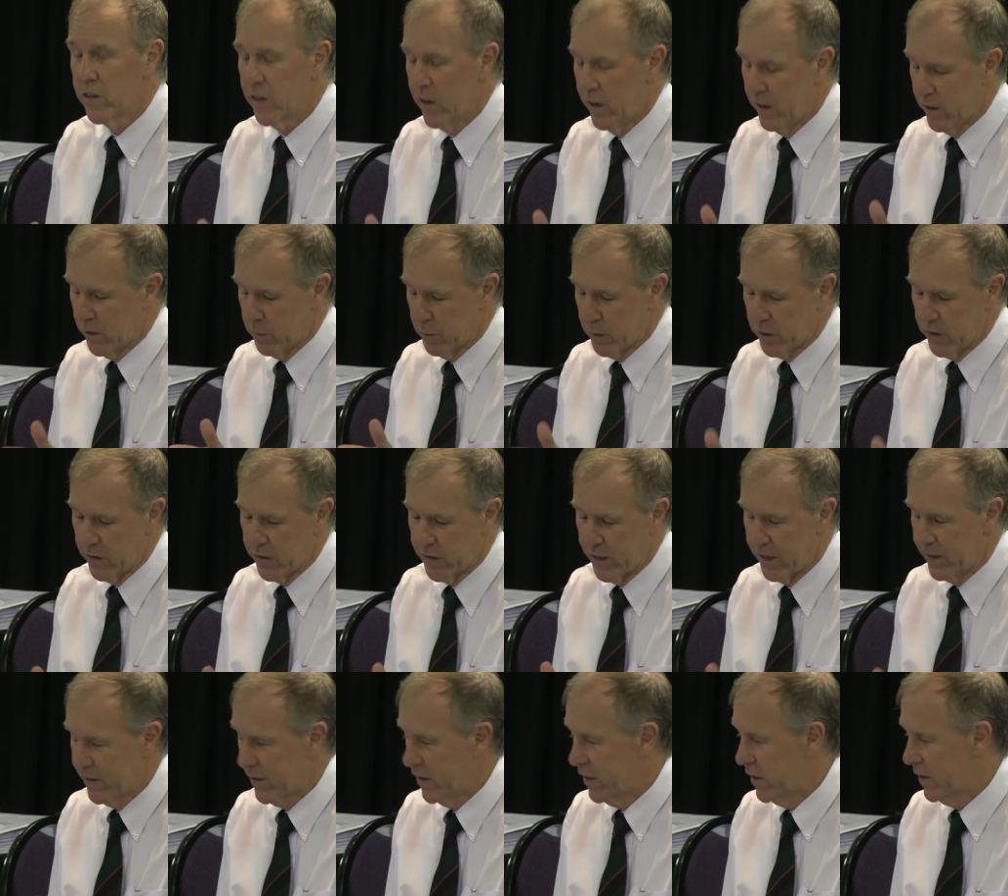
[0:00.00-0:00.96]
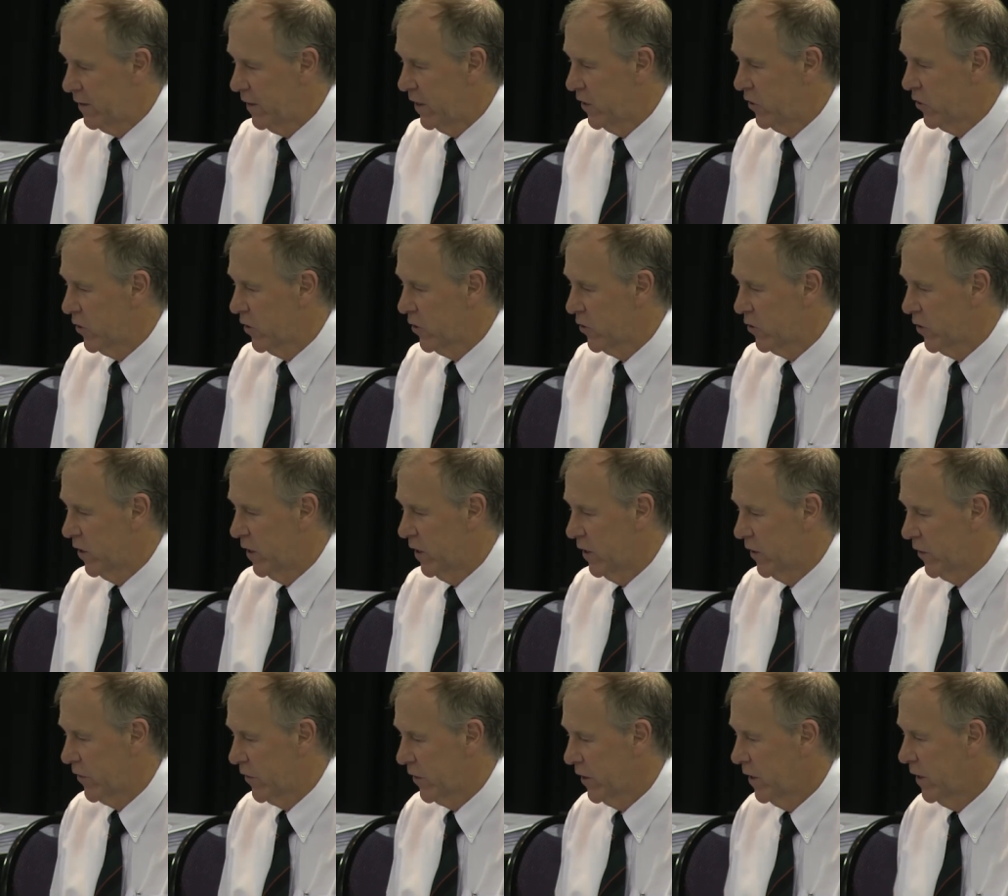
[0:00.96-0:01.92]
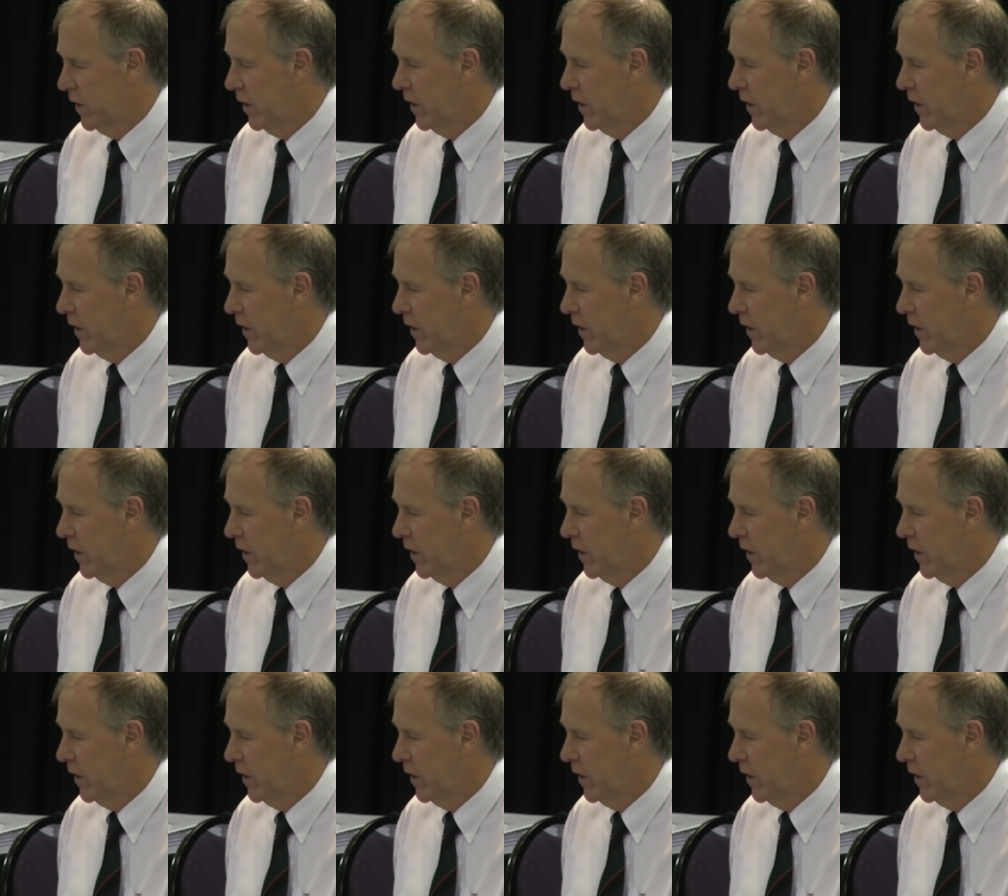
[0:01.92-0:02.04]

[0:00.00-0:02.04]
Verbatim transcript: science because that's intervention trials.